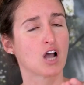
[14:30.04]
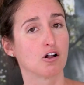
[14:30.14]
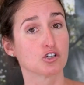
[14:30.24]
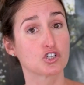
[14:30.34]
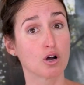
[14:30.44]

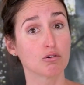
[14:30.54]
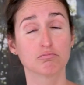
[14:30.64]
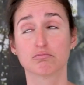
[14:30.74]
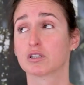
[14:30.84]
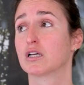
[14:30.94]
Also,
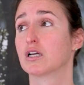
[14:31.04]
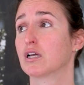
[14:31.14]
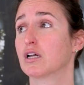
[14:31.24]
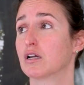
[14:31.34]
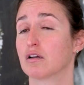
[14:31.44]

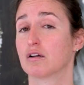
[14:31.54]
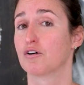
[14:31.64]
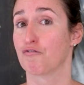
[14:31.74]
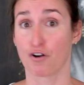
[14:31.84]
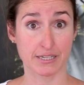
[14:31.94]

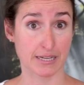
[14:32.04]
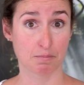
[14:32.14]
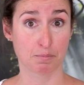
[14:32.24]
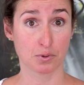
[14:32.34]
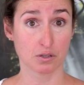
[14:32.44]
for
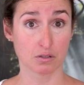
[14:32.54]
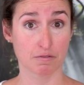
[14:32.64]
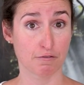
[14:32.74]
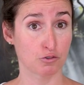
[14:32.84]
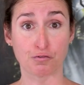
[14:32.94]

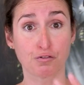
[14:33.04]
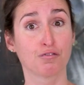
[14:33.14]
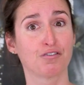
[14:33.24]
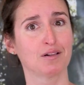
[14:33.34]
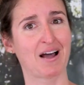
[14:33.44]
example, to
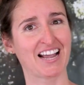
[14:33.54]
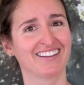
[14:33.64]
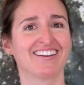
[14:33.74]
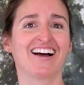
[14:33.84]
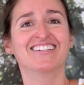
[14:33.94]
fulfill my
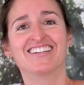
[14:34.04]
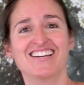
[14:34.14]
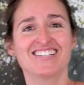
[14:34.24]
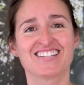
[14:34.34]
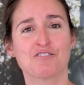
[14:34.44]

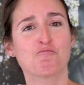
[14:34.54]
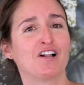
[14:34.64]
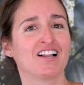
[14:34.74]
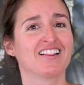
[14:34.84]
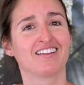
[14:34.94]
lightness and
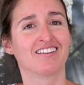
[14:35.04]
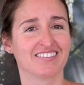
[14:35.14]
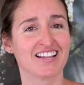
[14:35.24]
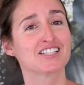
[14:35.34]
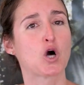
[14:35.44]

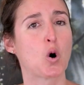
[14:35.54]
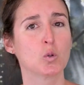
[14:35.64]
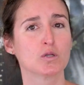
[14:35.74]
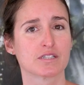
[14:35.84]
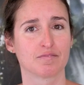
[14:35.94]
wellness
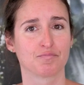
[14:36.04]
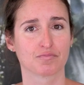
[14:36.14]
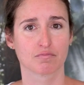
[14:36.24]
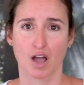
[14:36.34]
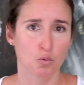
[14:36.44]
goals,
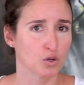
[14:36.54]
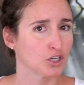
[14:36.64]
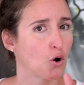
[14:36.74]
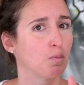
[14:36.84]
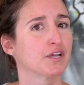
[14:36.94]
I will
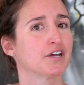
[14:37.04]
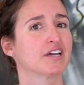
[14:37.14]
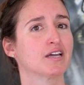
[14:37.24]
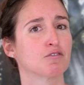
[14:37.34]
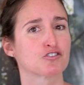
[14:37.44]
go play
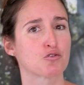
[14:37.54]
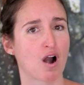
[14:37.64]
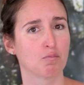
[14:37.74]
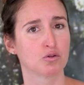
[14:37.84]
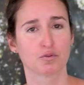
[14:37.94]
a game of
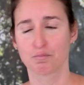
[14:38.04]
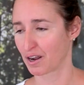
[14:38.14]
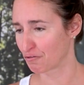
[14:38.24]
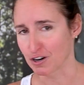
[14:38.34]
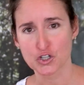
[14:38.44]
Scrabble with
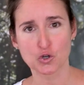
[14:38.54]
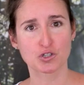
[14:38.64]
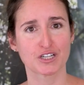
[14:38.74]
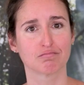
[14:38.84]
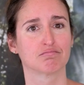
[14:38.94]
my friend
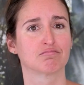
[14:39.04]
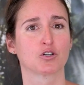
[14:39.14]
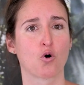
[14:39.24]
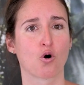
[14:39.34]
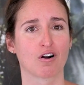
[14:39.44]
Josie,
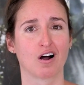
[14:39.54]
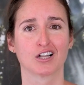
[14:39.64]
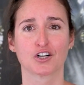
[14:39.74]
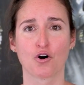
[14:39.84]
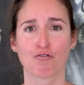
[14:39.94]
or
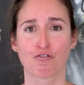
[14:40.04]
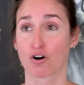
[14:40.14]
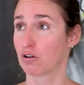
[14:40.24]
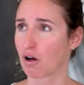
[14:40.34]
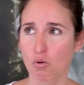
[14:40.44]
I'll go for
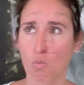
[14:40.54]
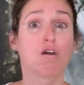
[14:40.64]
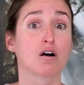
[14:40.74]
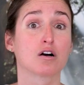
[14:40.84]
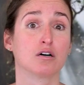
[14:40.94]
a long
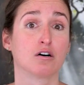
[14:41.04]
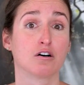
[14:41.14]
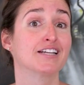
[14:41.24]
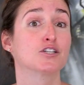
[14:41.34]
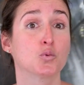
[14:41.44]
walk
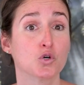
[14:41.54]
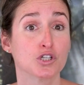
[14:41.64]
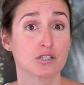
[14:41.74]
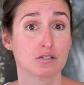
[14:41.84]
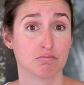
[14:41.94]
in the woods.